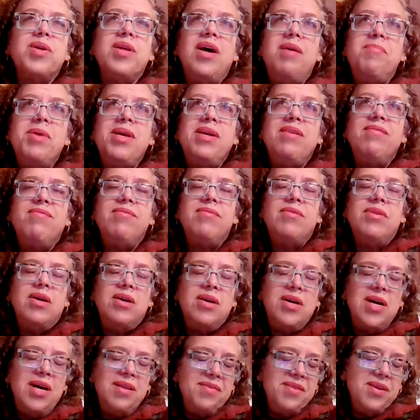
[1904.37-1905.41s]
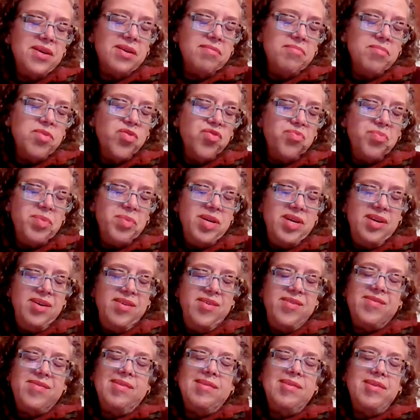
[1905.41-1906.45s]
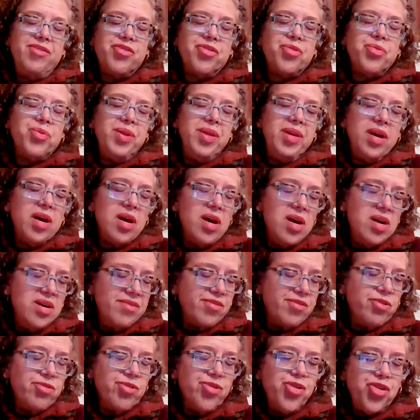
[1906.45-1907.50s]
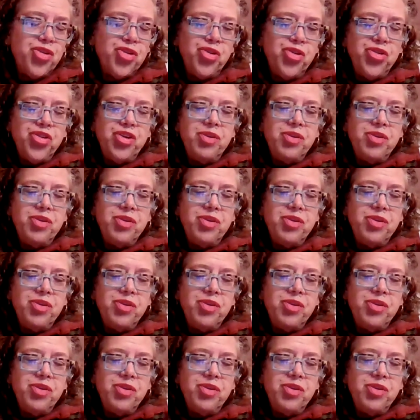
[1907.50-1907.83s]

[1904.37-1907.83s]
I think movement is literally kind of crucial